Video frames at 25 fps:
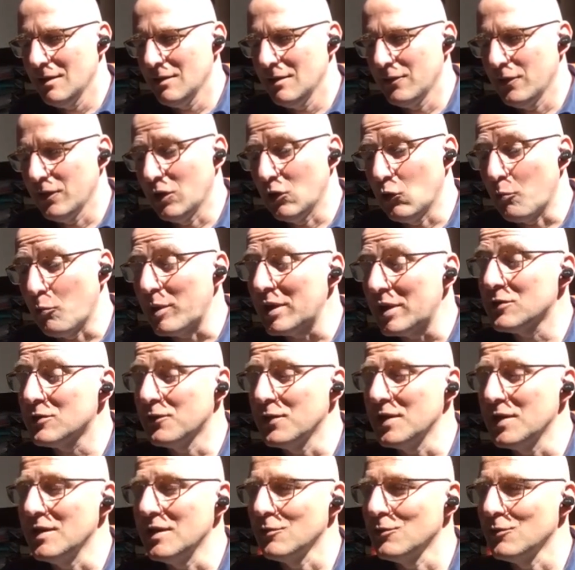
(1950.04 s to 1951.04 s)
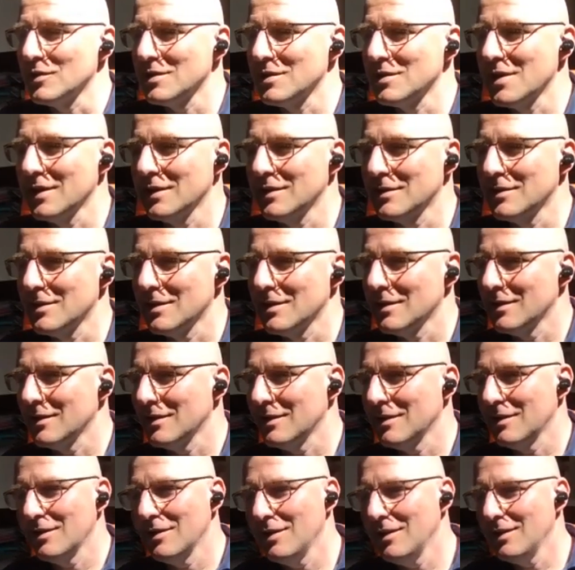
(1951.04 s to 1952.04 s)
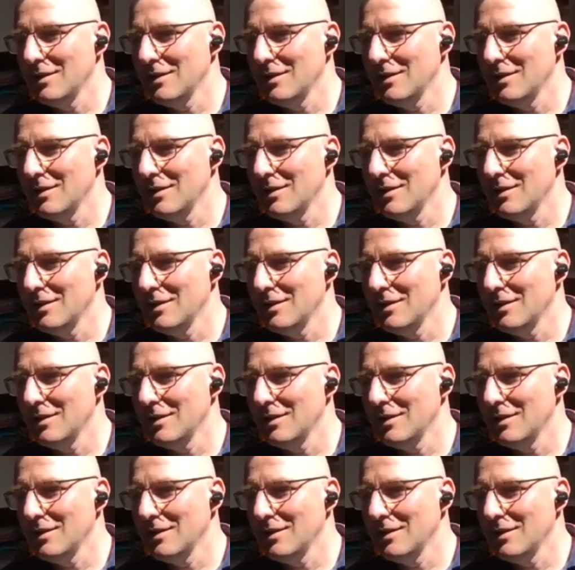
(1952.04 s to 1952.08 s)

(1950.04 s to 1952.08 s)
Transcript: the best feeling was that it